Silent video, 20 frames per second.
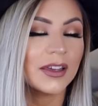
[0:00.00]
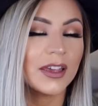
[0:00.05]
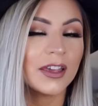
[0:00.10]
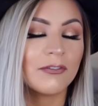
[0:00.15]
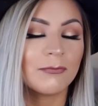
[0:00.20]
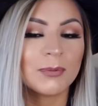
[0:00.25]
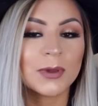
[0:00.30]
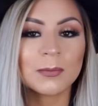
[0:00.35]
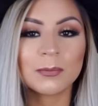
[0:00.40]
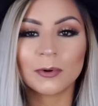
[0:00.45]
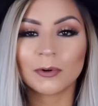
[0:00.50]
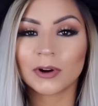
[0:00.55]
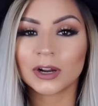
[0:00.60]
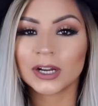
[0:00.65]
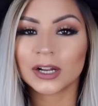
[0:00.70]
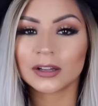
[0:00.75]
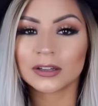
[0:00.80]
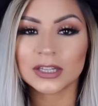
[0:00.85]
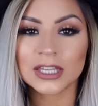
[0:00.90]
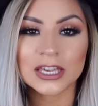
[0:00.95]
if people were
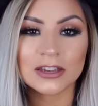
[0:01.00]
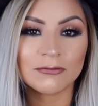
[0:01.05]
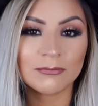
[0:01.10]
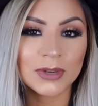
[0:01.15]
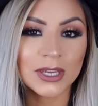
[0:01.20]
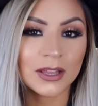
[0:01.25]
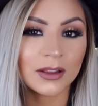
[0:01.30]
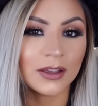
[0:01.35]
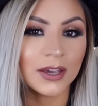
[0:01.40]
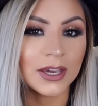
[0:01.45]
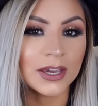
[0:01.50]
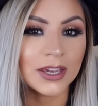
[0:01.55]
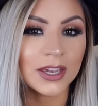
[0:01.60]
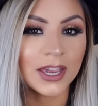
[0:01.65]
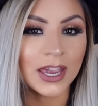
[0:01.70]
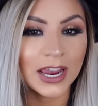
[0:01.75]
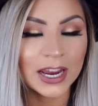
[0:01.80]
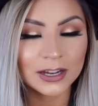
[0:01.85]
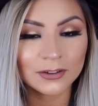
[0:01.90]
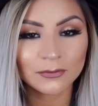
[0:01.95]
gonna leave me like
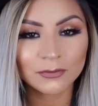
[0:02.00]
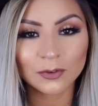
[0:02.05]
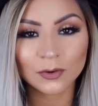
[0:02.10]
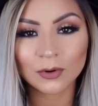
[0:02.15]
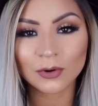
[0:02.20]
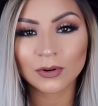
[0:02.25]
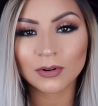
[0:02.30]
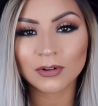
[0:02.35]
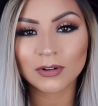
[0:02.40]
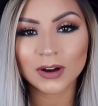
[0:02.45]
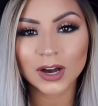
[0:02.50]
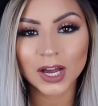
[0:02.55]
hateful